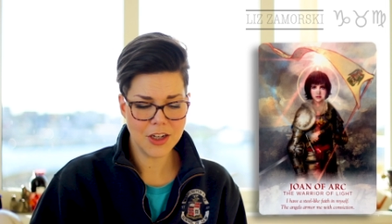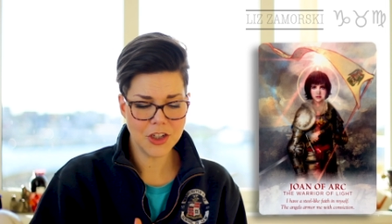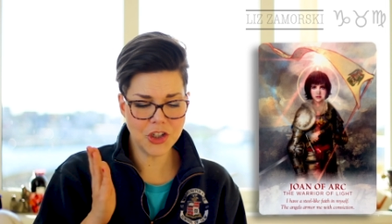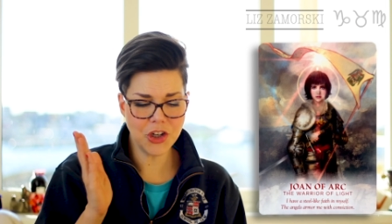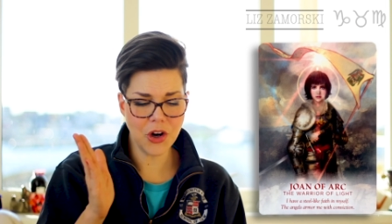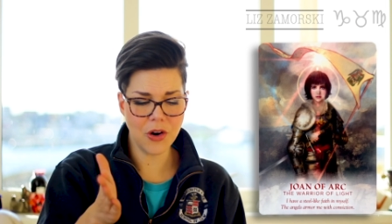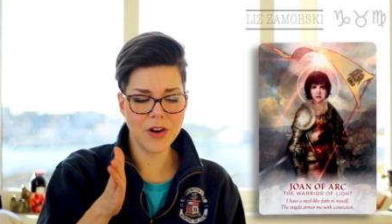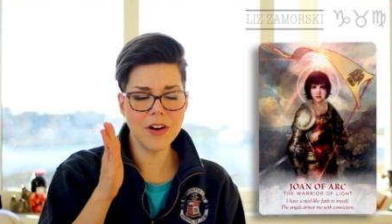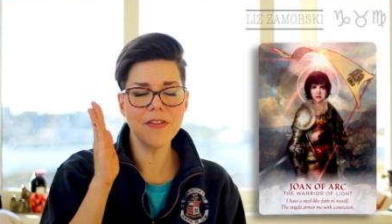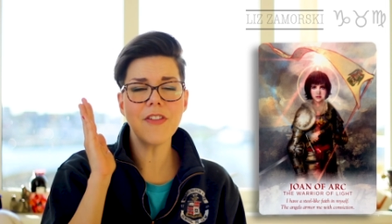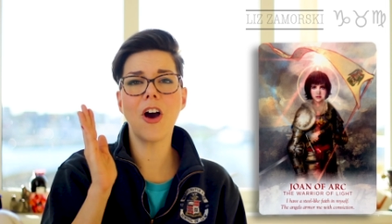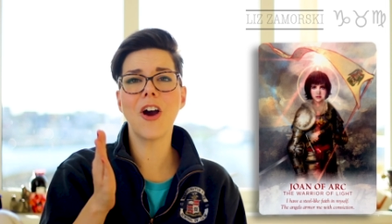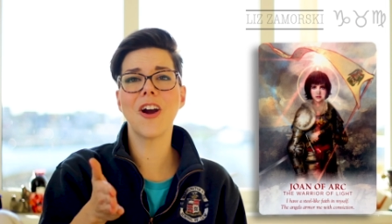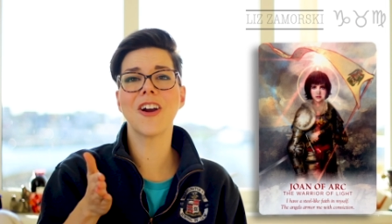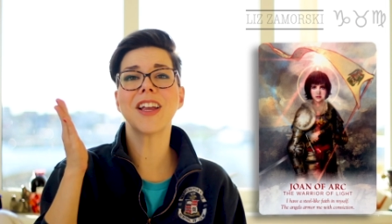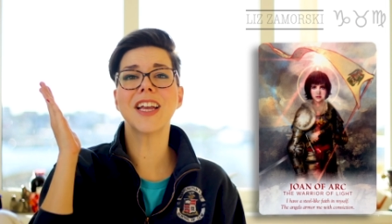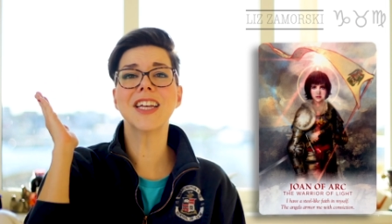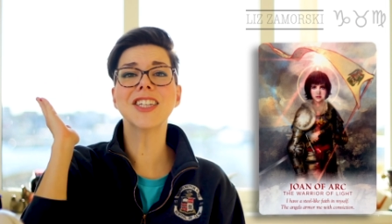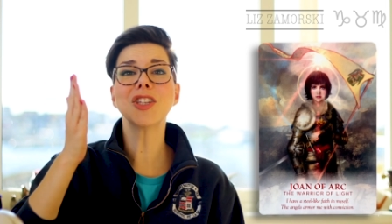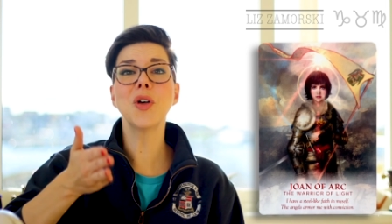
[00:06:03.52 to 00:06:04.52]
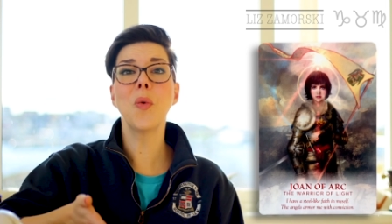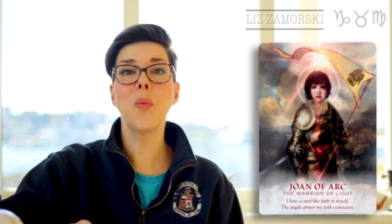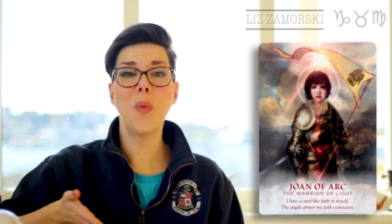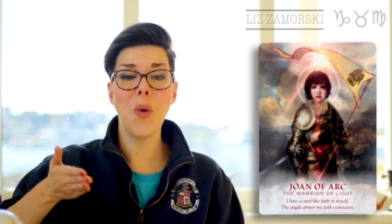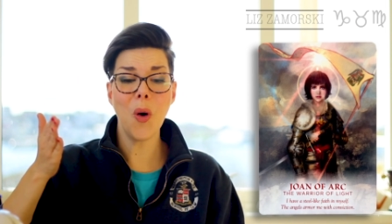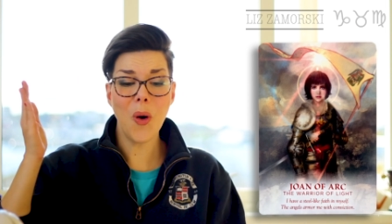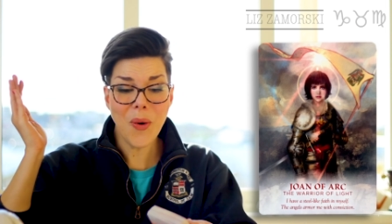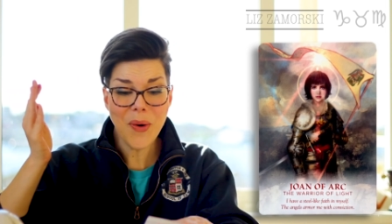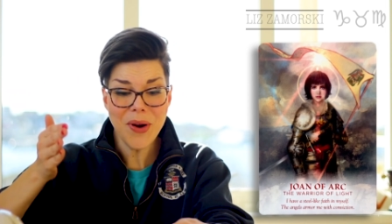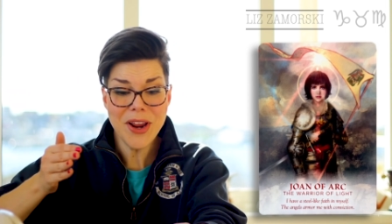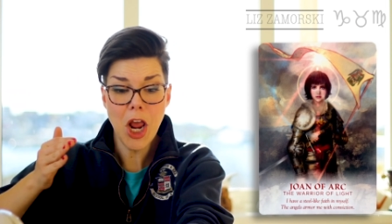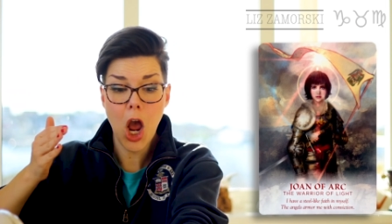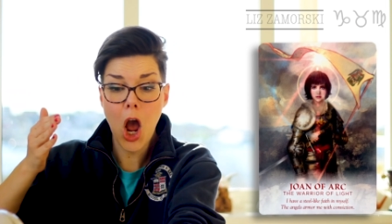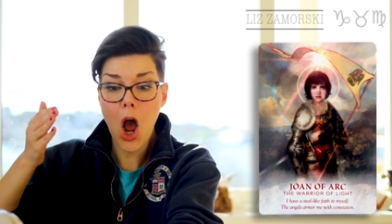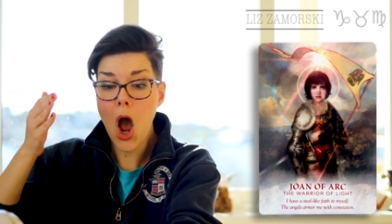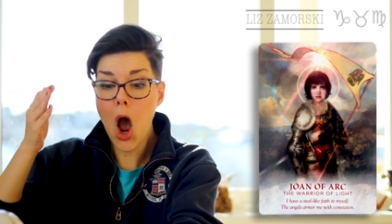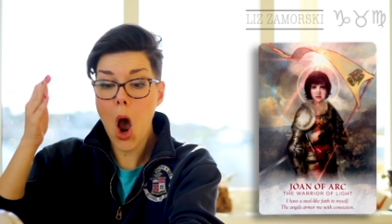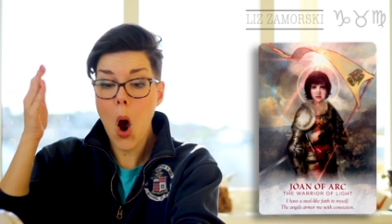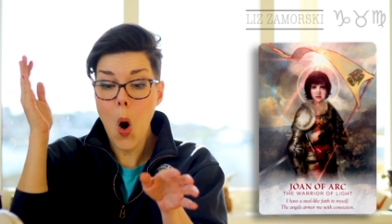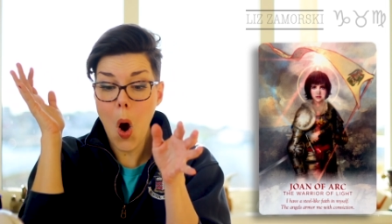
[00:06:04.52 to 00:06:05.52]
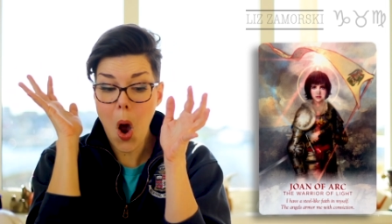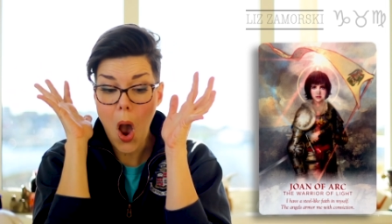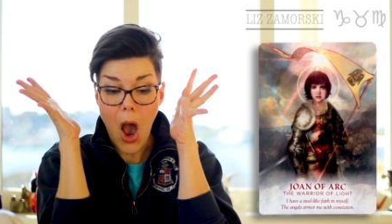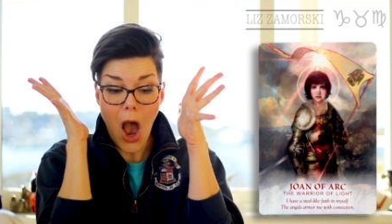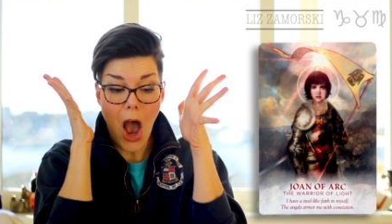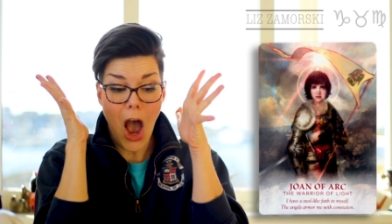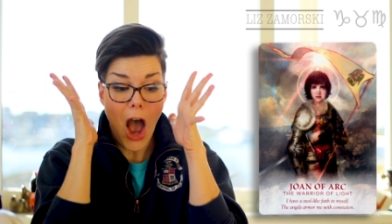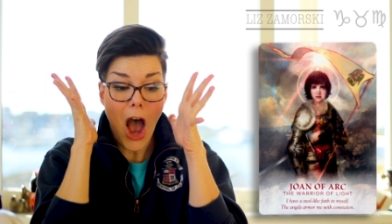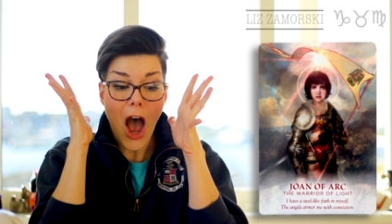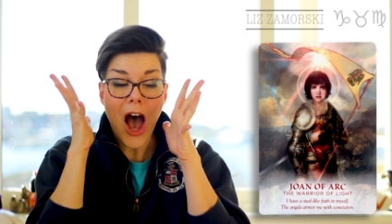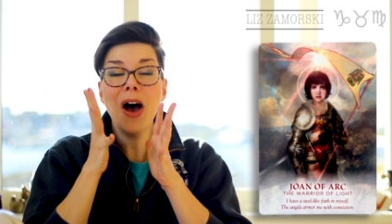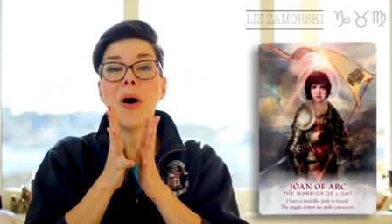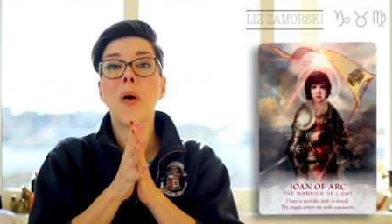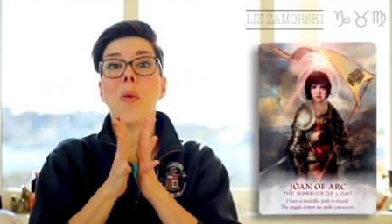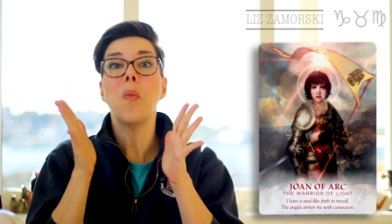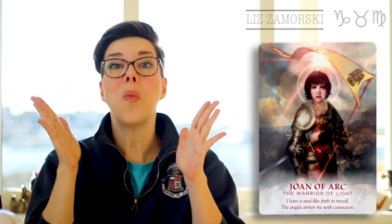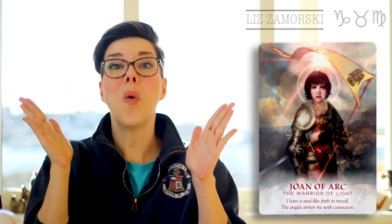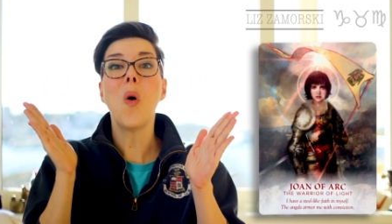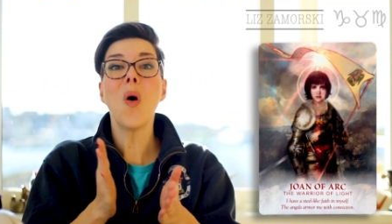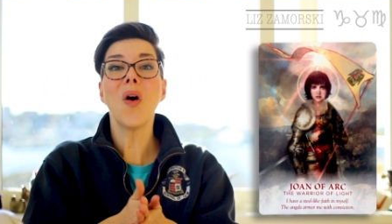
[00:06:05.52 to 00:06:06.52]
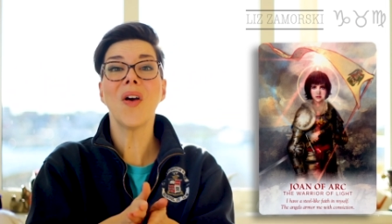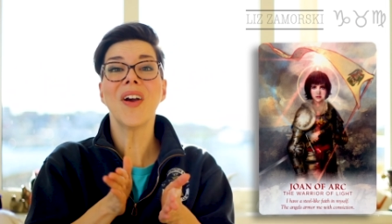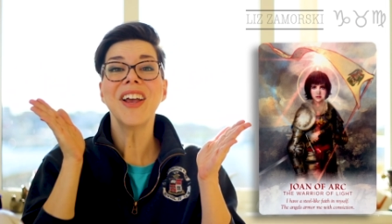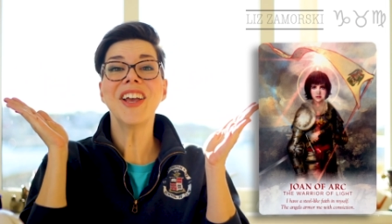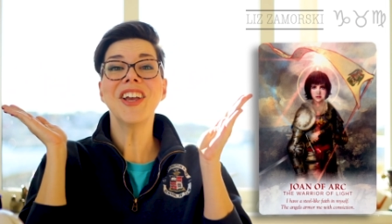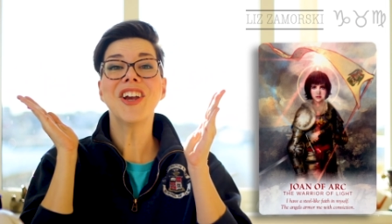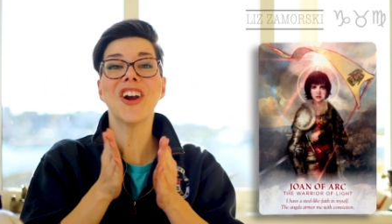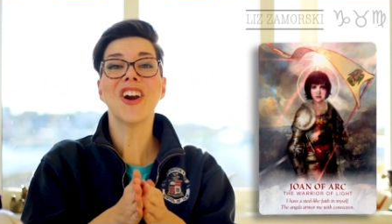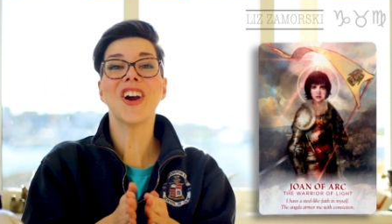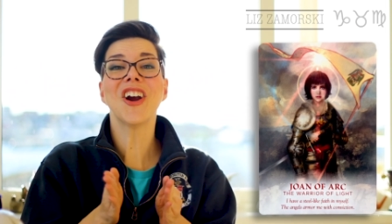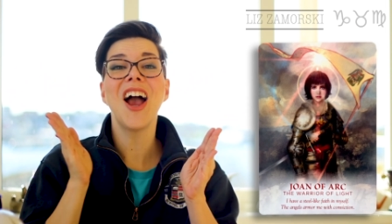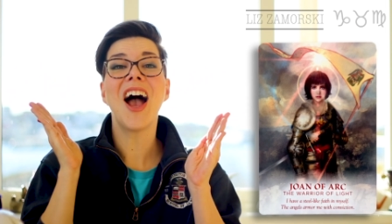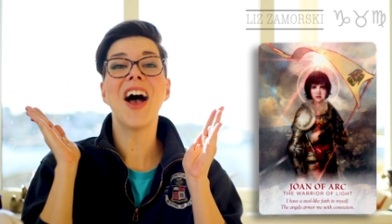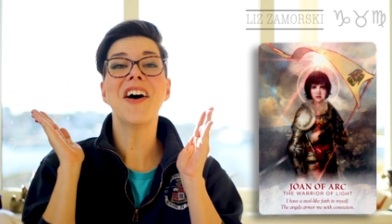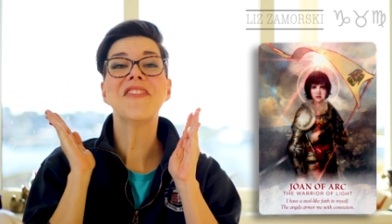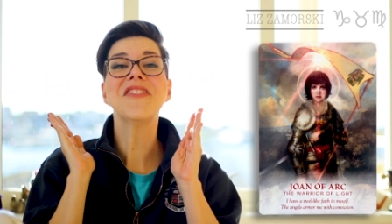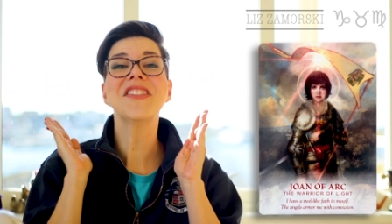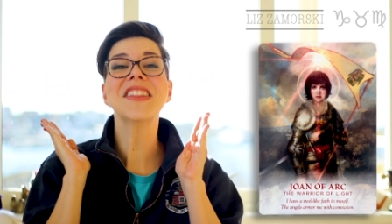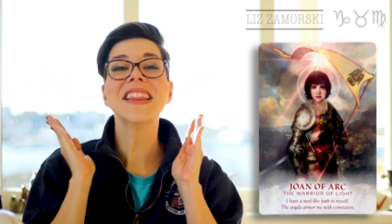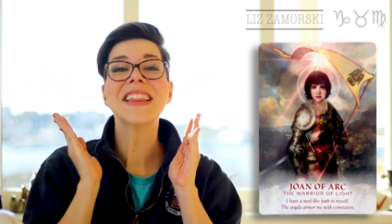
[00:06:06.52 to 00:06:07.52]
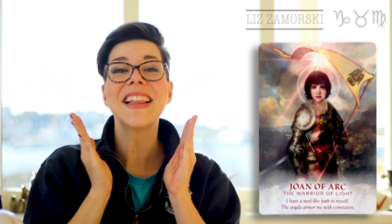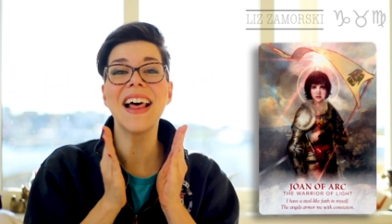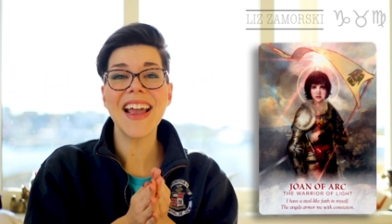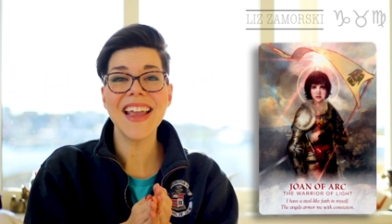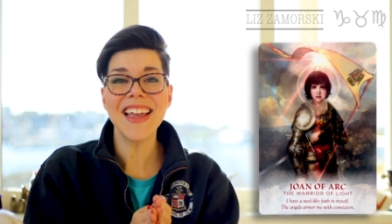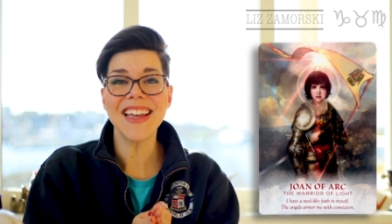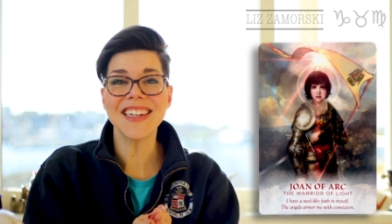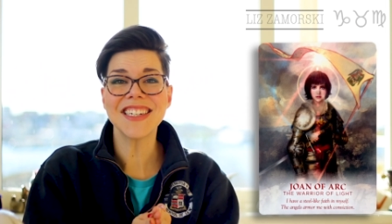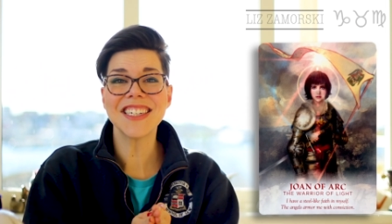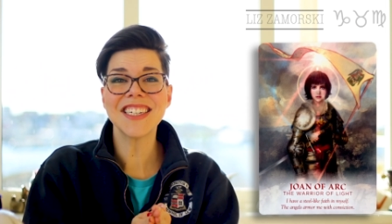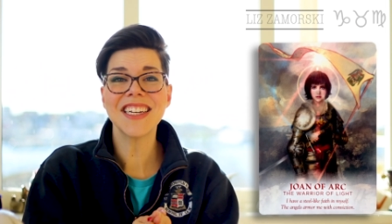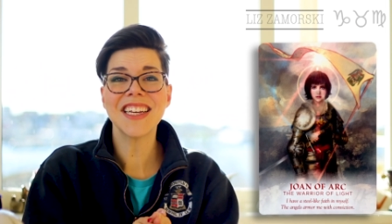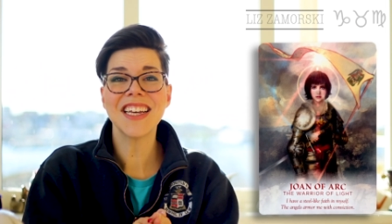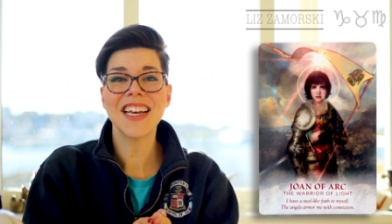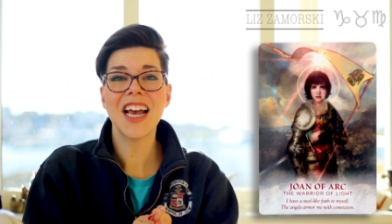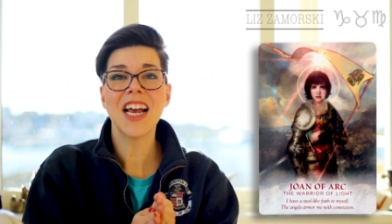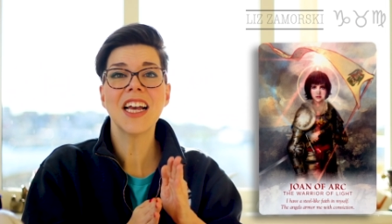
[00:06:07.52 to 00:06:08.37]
Joan of Arc is the warrior, warrior of light.